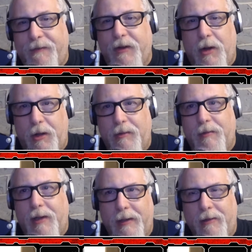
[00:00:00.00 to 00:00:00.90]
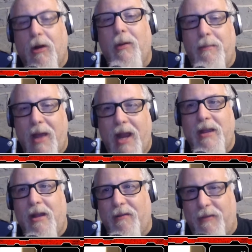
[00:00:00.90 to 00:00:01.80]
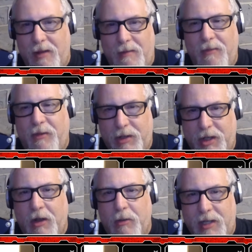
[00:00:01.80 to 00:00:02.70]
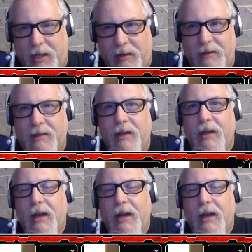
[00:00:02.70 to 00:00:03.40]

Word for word: difficult growing pain year for them, switching hotels.